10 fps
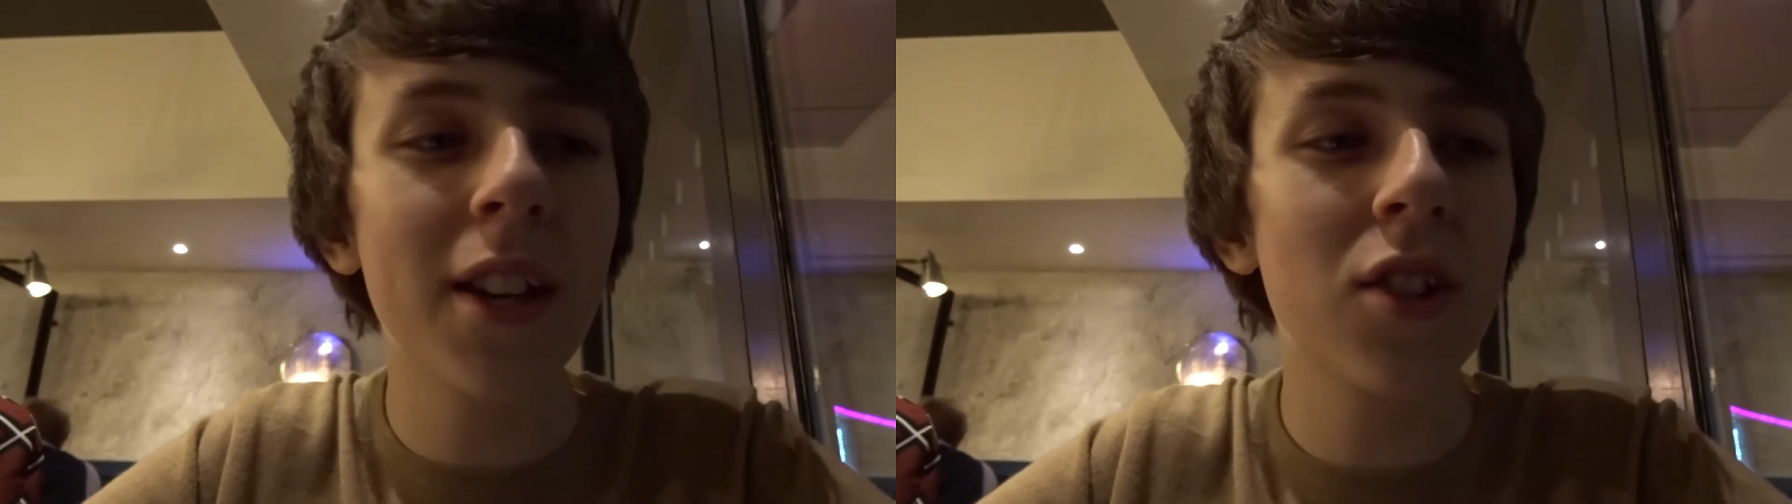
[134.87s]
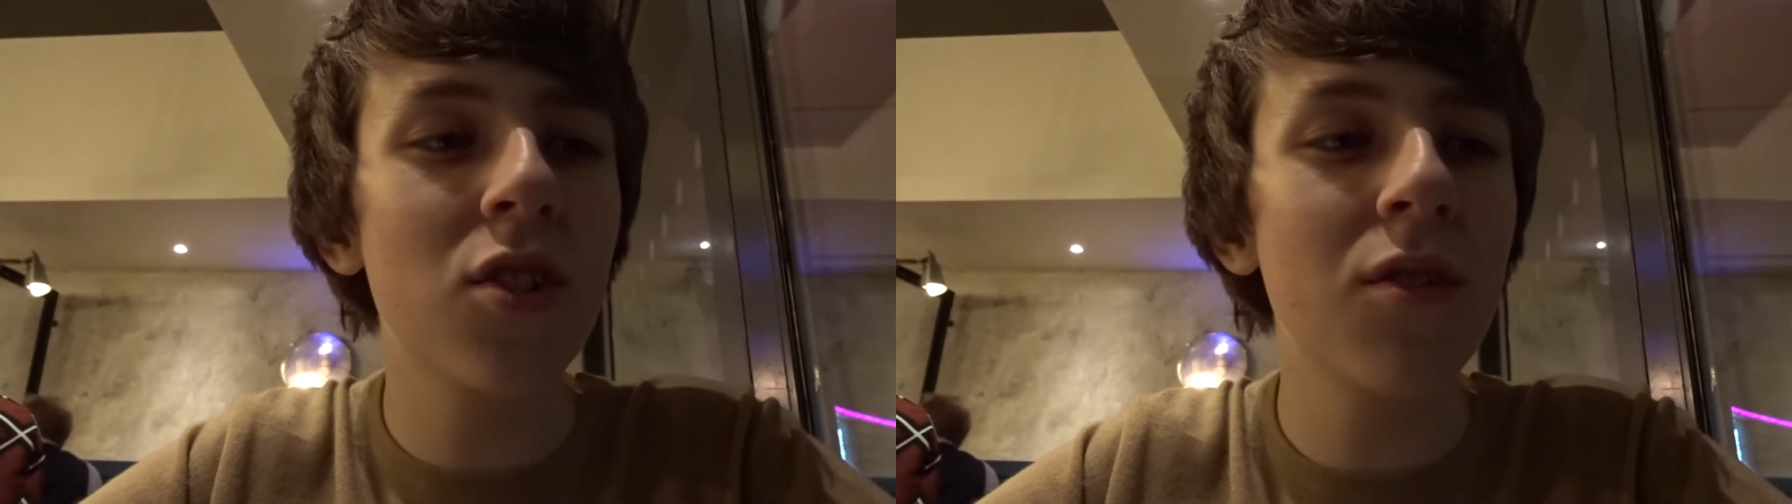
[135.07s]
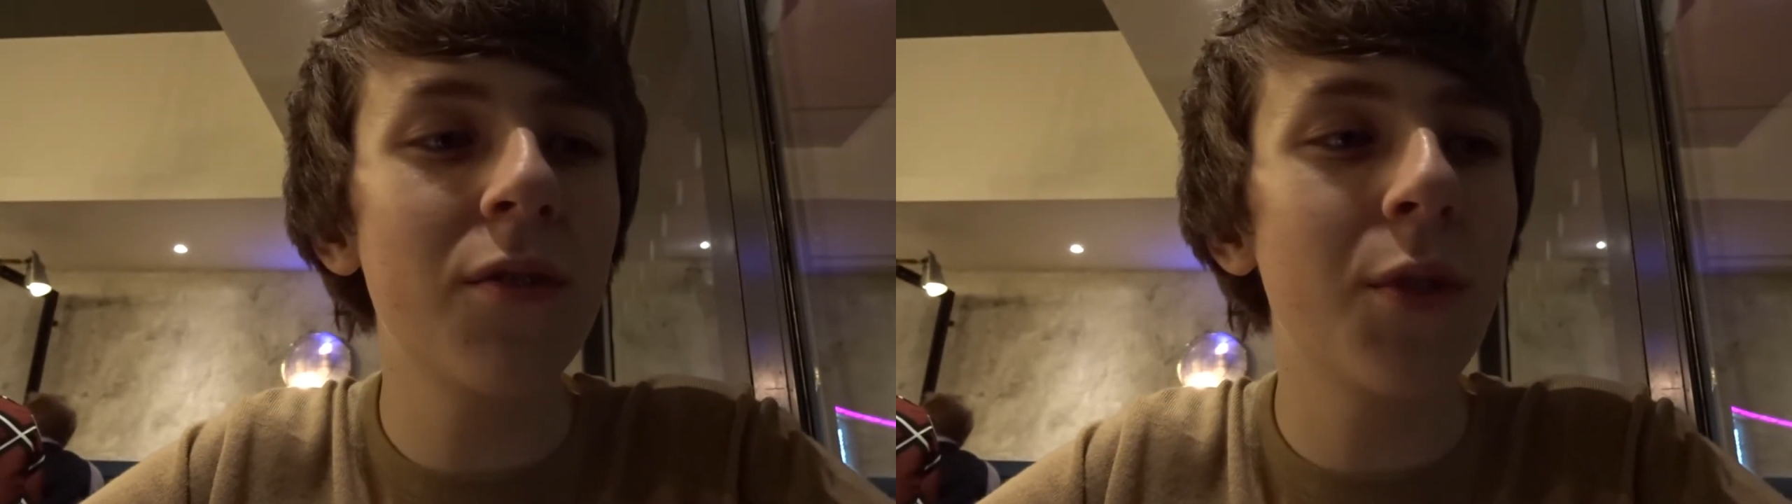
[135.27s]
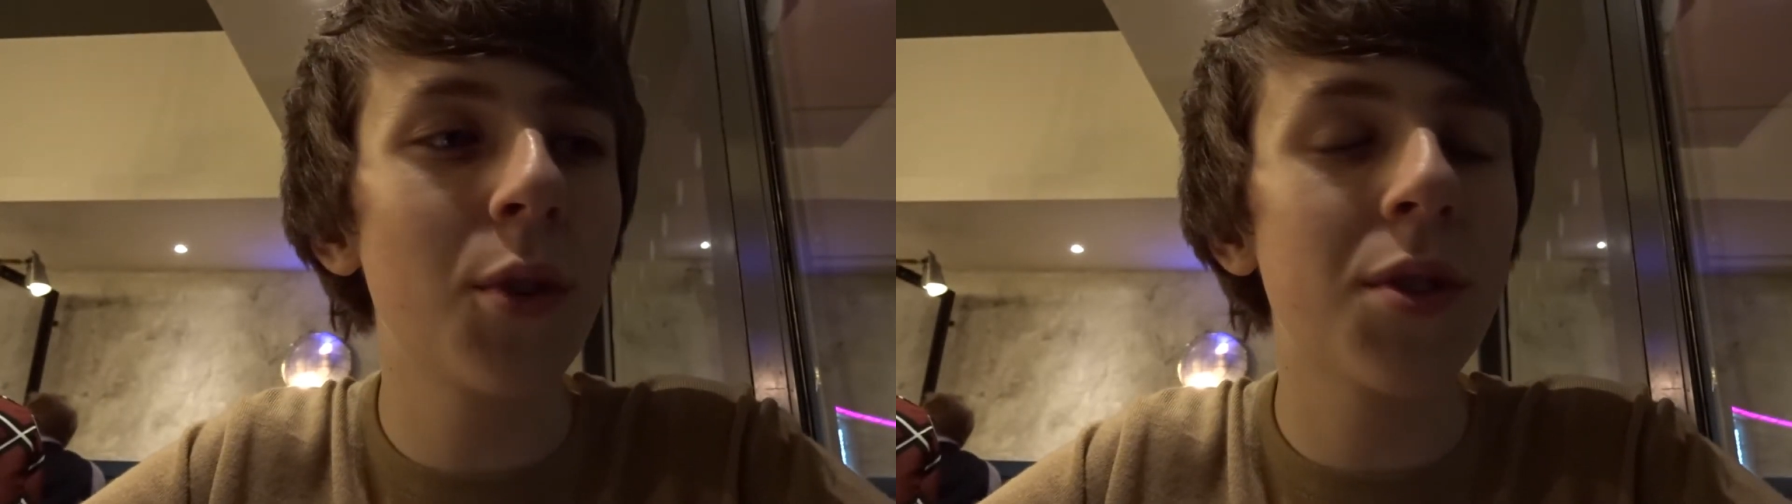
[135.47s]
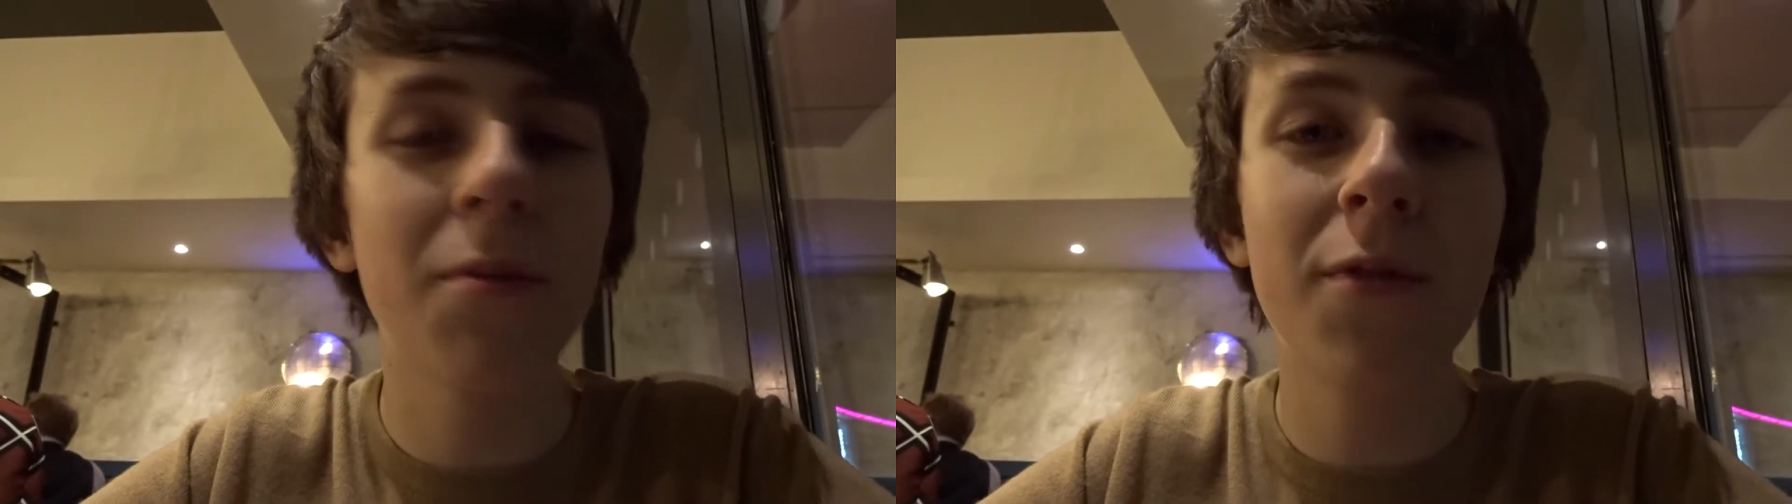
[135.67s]
Kitchen
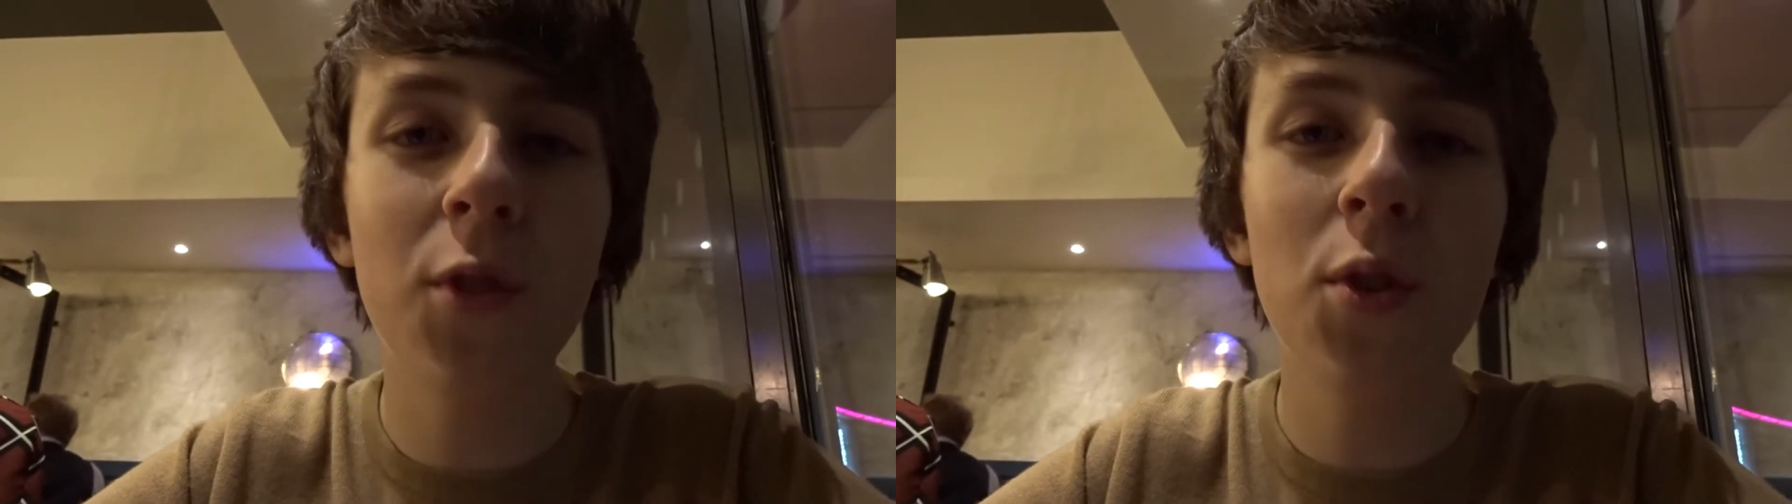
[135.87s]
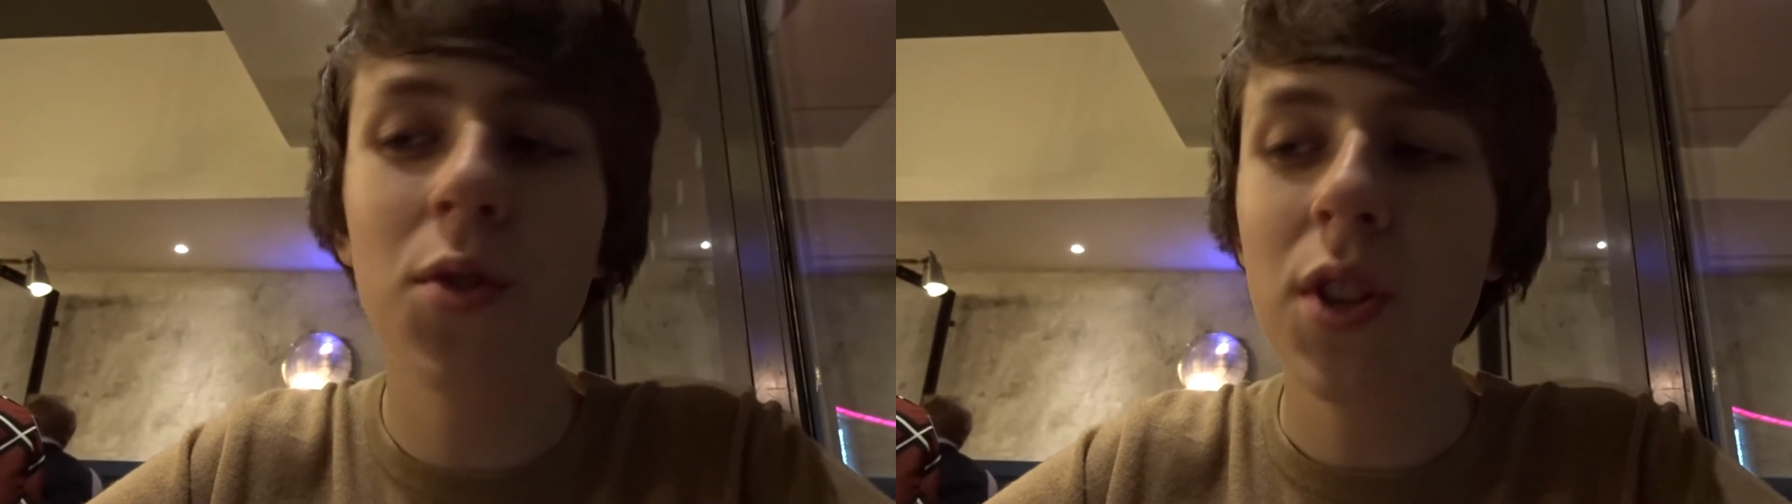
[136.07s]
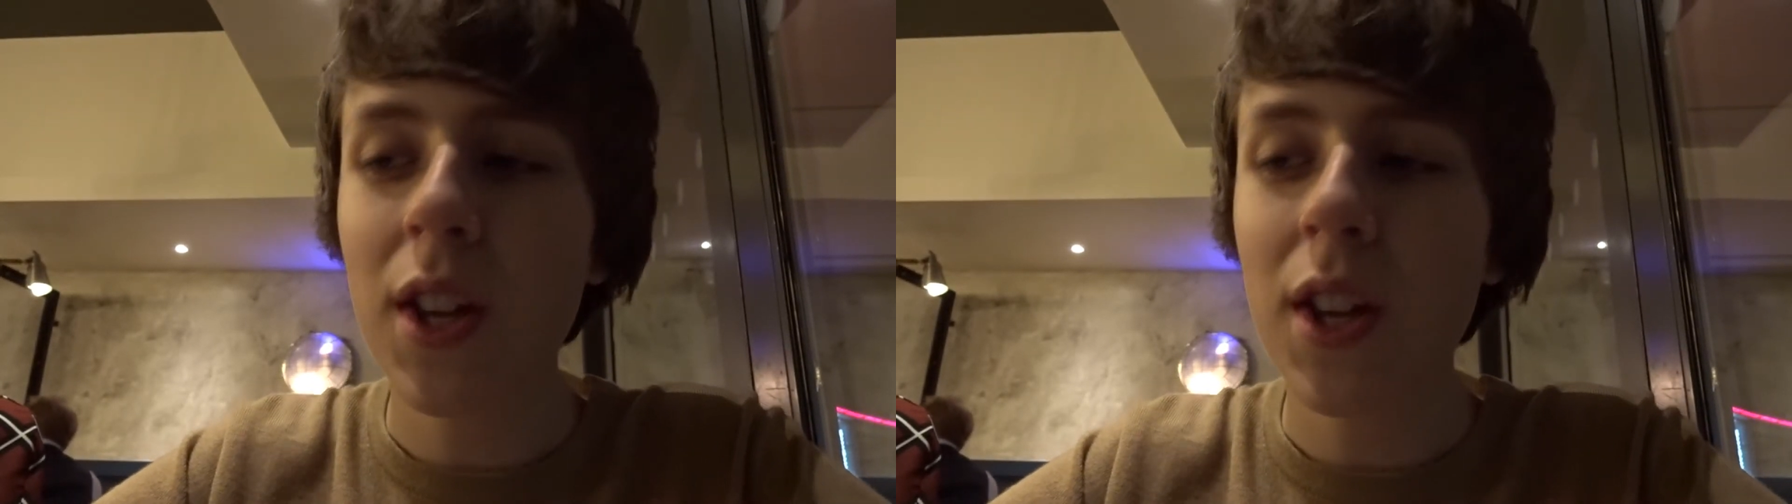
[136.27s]
for some food,